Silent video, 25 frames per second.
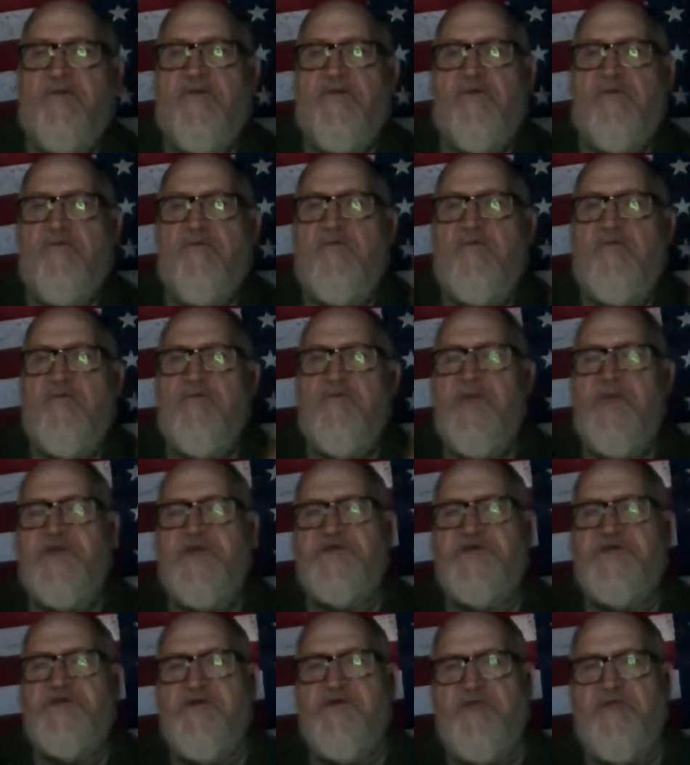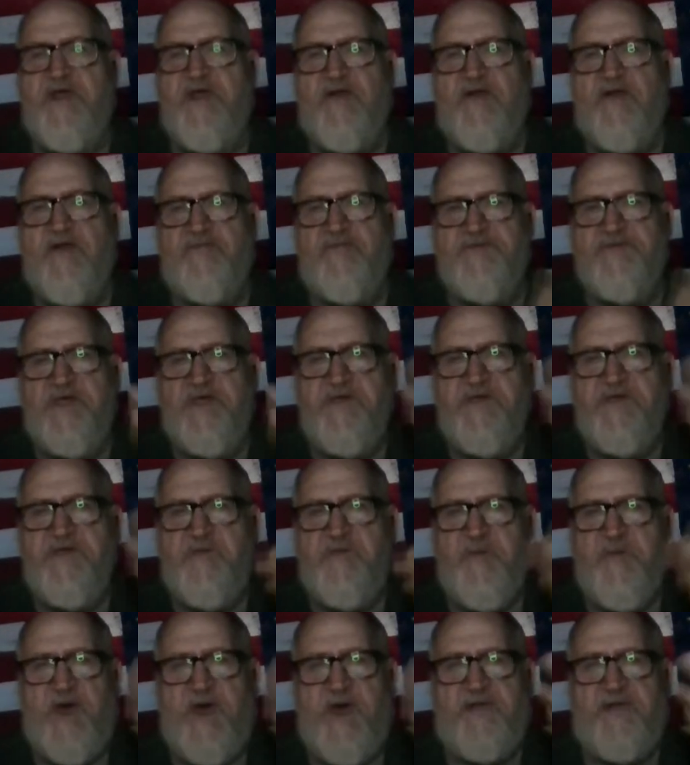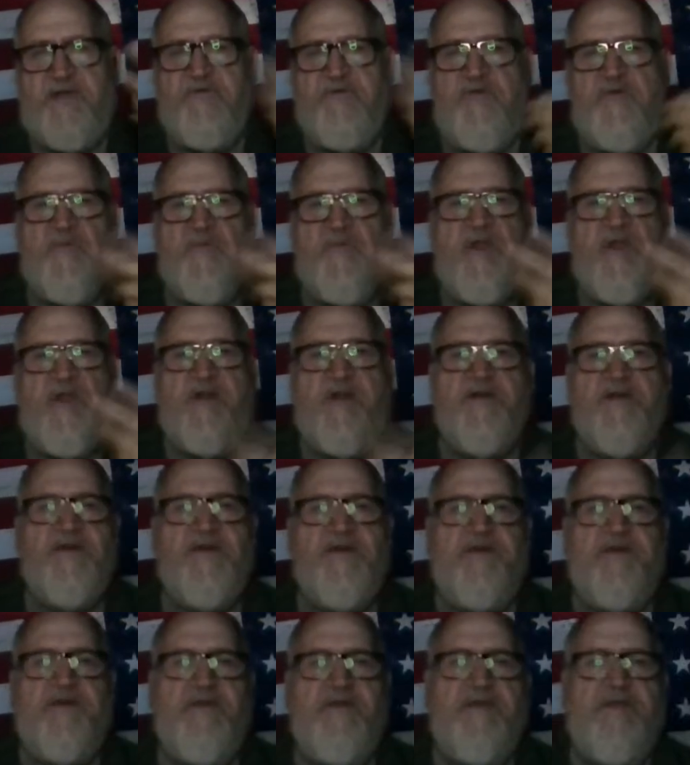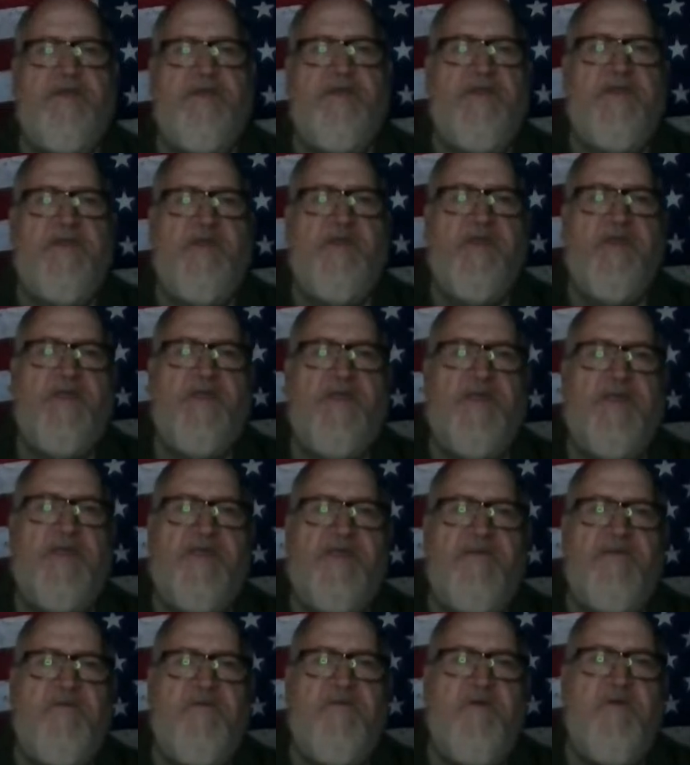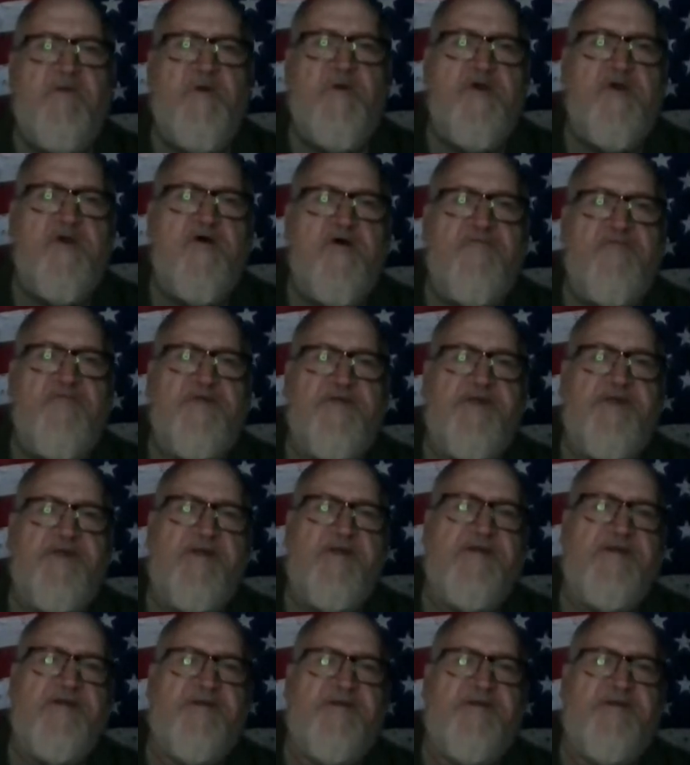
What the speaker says: we'll make sure they don't take you back to America. You come on over here.